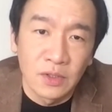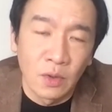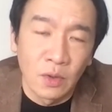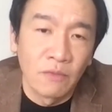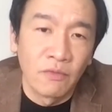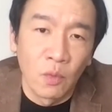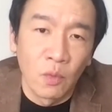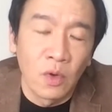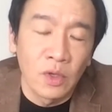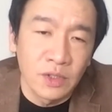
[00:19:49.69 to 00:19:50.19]
So
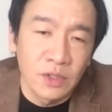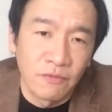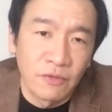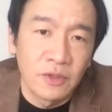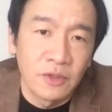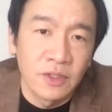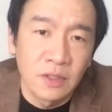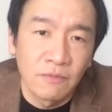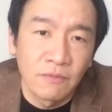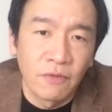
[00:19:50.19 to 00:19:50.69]
if you watch the
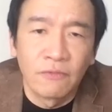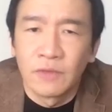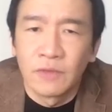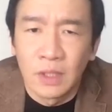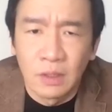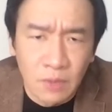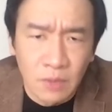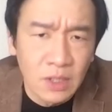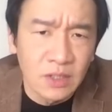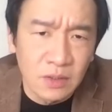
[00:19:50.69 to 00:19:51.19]
first
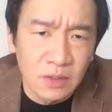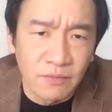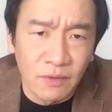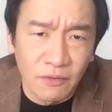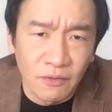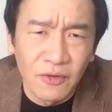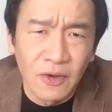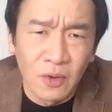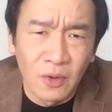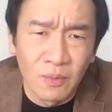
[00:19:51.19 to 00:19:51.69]
15 minutes of
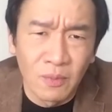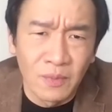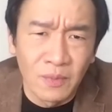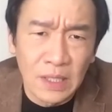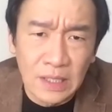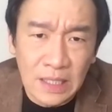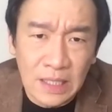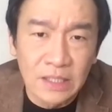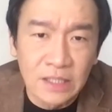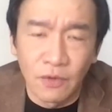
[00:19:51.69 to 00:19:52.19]
the film,
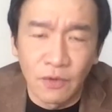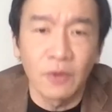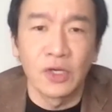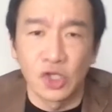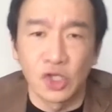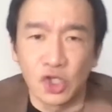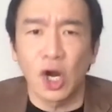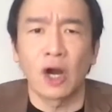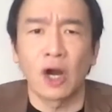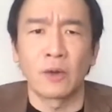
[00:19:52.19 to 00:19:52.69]
it, it's
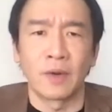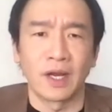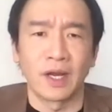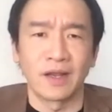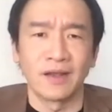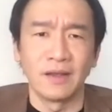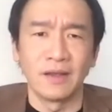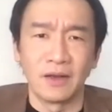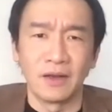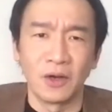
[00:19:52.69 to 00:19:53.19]
very jarring,
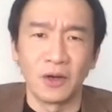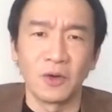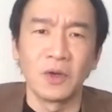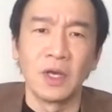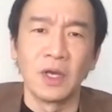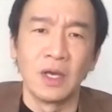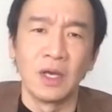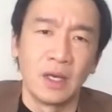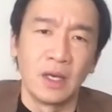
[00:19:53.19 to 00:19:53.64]
you know.